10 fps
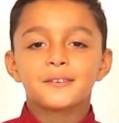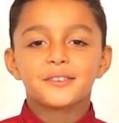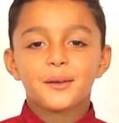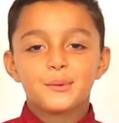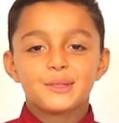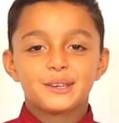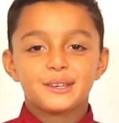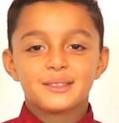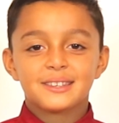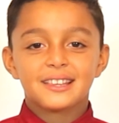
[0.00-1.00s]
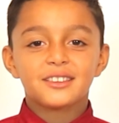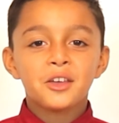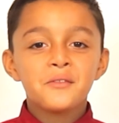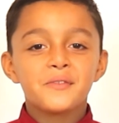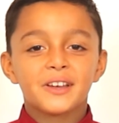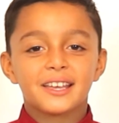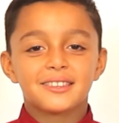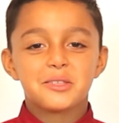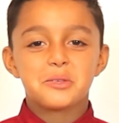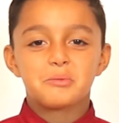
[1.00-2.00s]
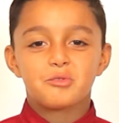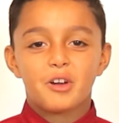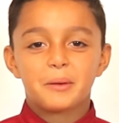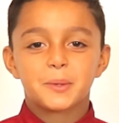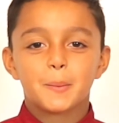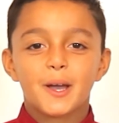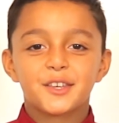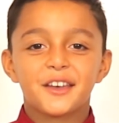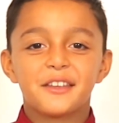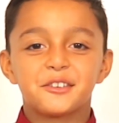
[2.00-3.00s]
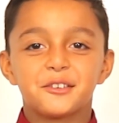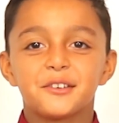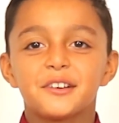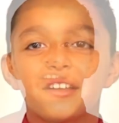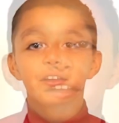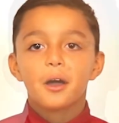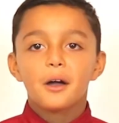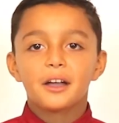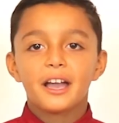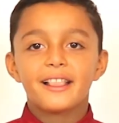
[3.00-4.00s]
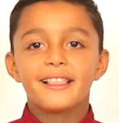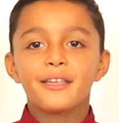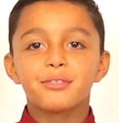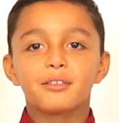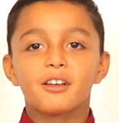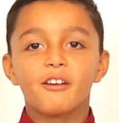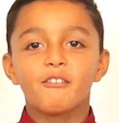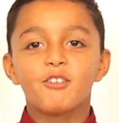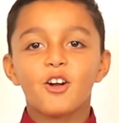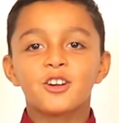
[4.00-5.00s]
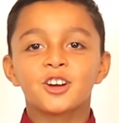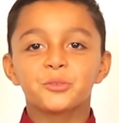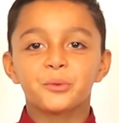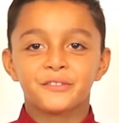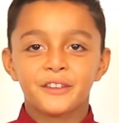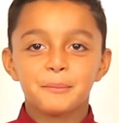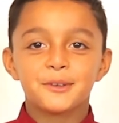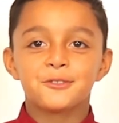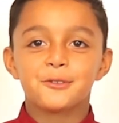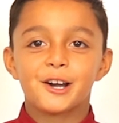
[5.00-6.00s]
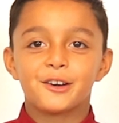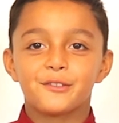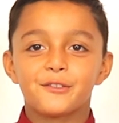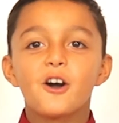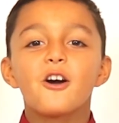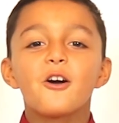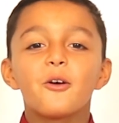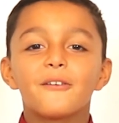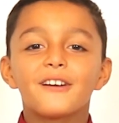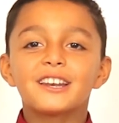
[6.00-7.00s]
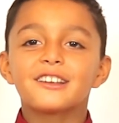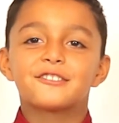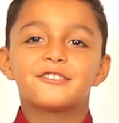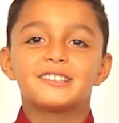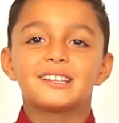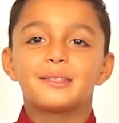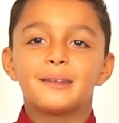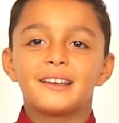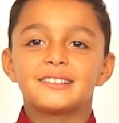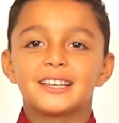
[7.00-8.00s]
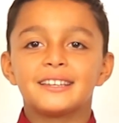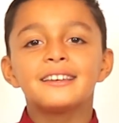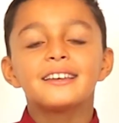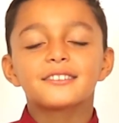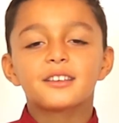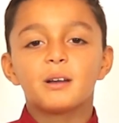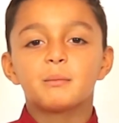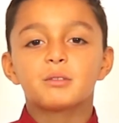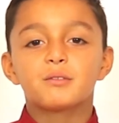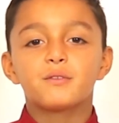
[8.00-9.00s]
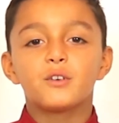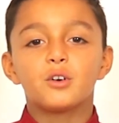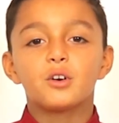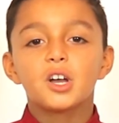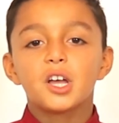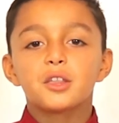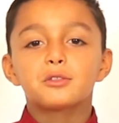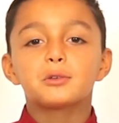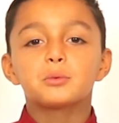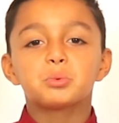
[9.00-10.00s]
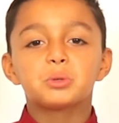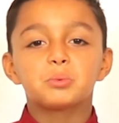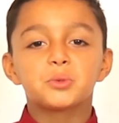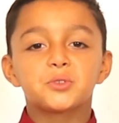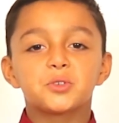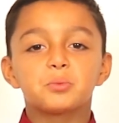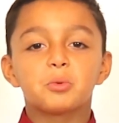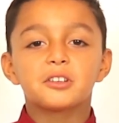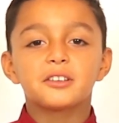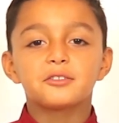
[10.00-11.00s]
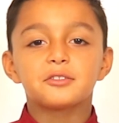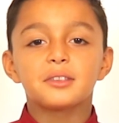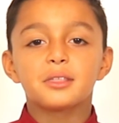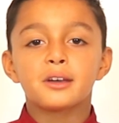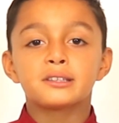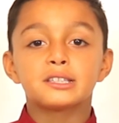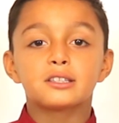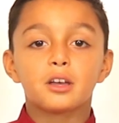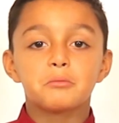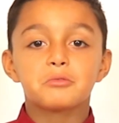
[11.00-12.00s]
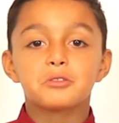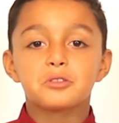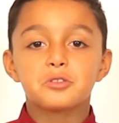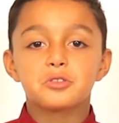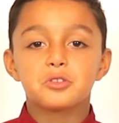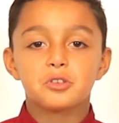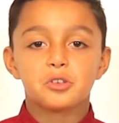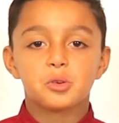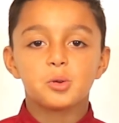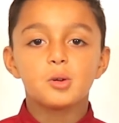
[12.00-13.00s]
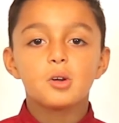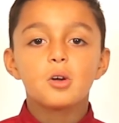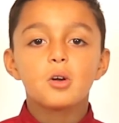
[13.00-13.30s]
thought that was easy, then don't forget to subscribe to my channel. Okay, let's rock on with number 12. 130 times 4. So we will do 130 times 2,